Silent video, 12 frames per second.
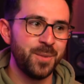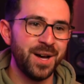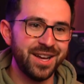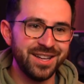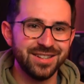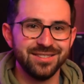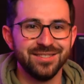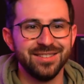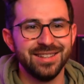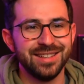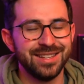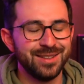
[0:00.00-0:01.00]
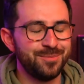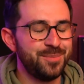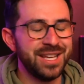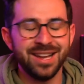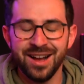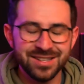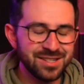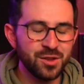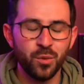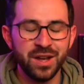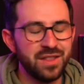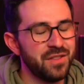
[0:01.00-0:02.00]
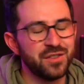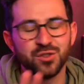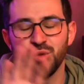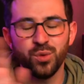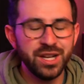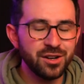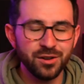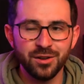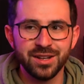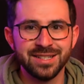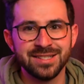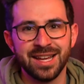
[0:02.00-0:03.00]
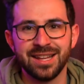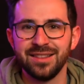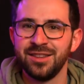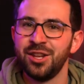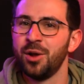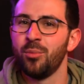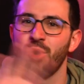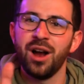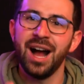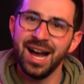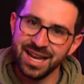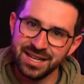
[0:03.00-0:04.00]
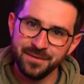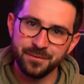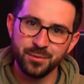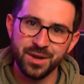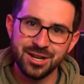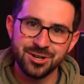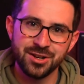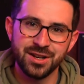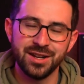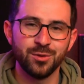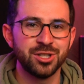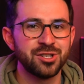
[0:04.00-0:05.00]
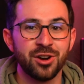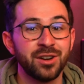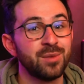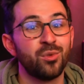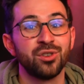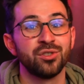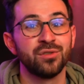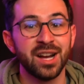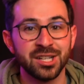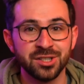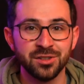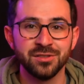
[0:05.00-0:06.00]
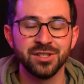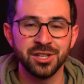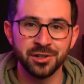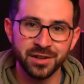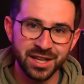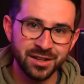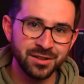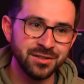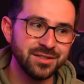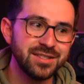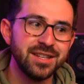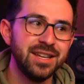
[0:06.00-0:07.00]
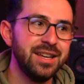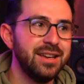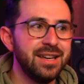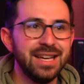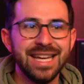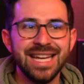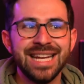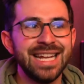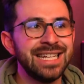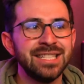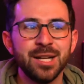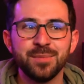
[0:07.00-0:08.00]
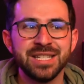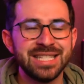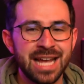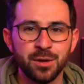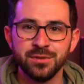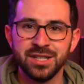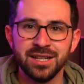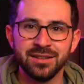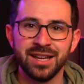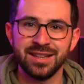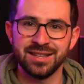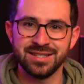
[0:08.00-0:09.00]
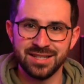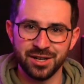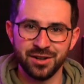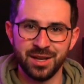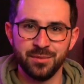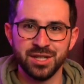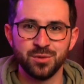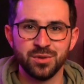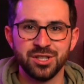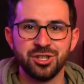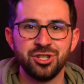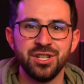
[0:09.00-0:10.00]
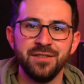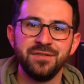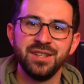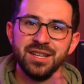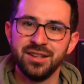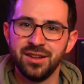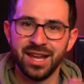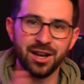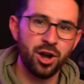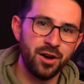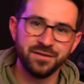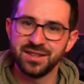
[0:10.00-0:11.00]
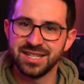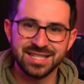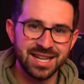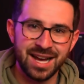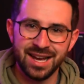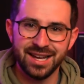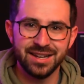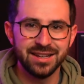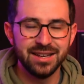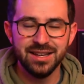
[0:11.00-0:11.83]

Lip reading: but because of the way that the tweeter is like, you know, more high-end information, which is already more directional to your ears, it ended up sounding like the center image was shifted like off to the side